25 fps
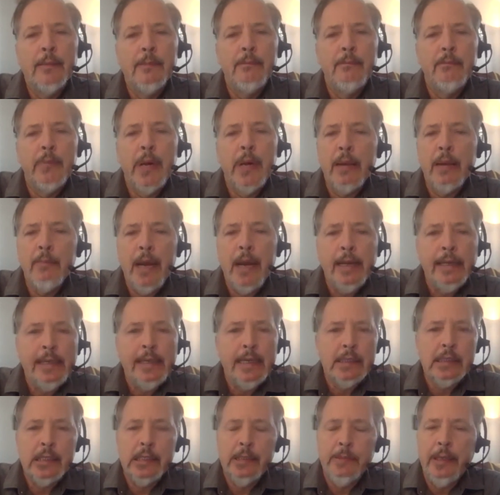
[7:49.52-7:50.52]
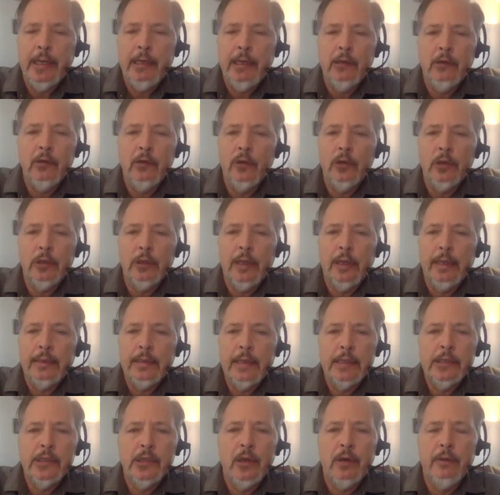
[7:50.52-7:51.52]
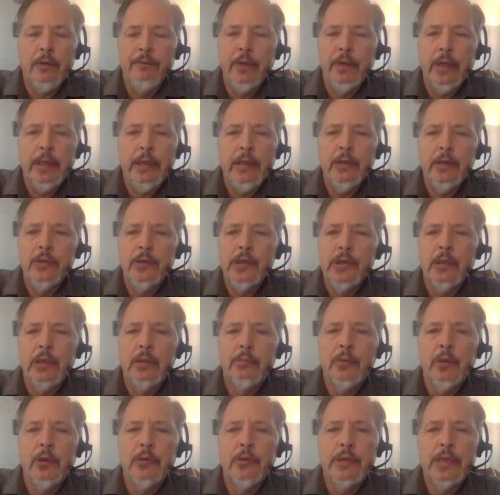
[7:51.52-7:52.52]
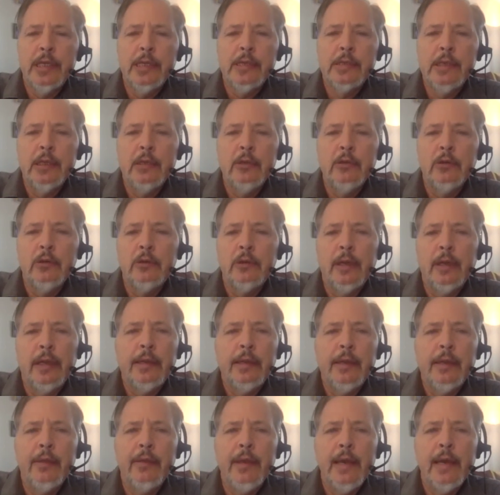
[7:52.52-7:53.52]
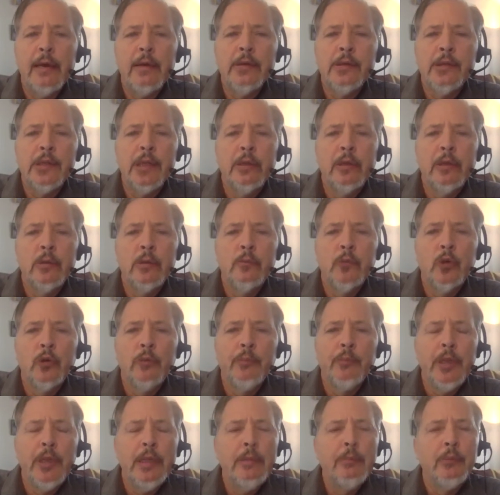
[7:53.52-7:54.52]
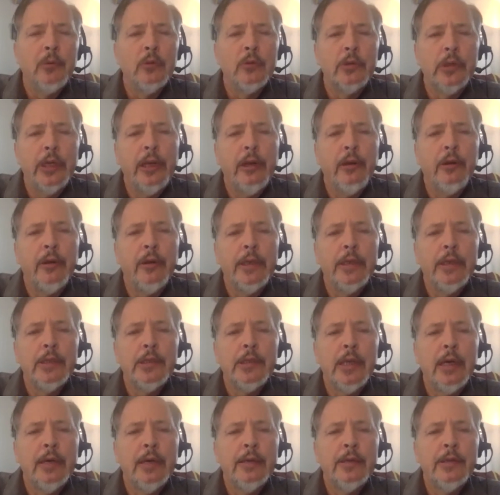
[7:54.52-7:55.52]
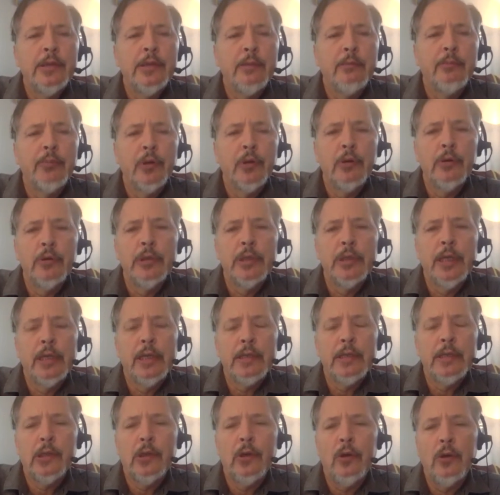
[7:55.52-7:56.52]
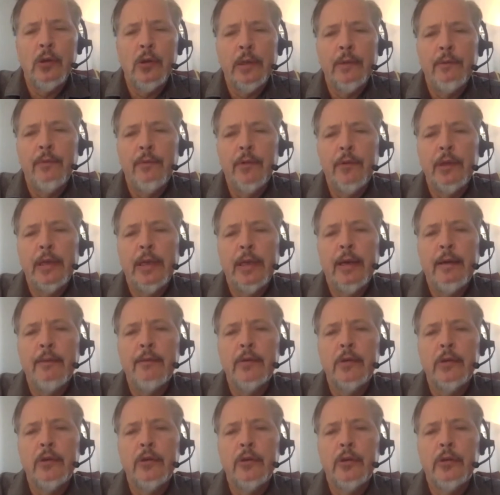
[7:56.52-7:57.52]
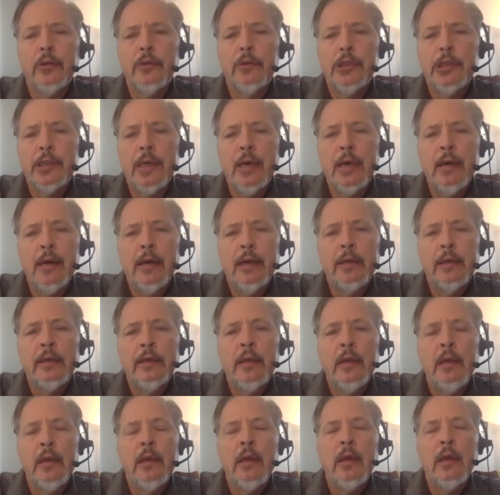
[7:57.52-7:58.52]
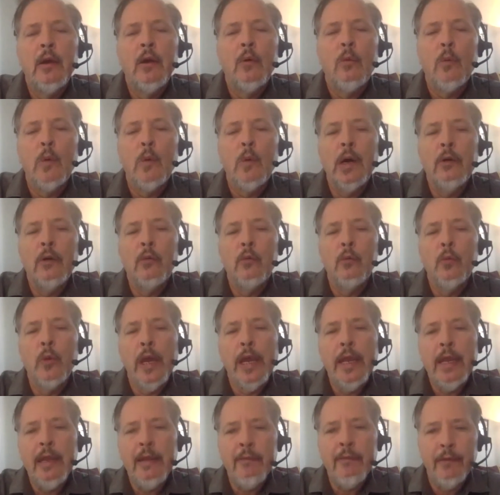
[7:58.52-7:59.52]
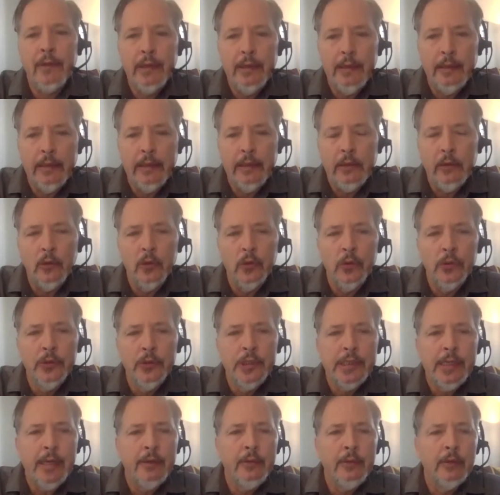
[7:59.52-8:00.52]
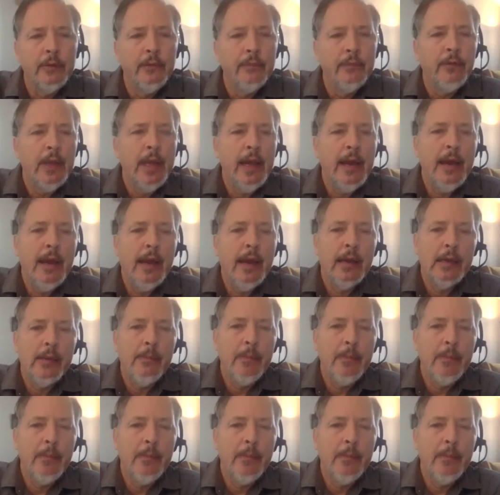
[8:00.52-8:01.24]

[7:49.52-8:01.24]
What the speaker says: By my estimate, it looked like I saw videos of the protests. It looked like 1,000 or more people carrying signs of protest, calling for the governor to resign while waving the old Southern flag.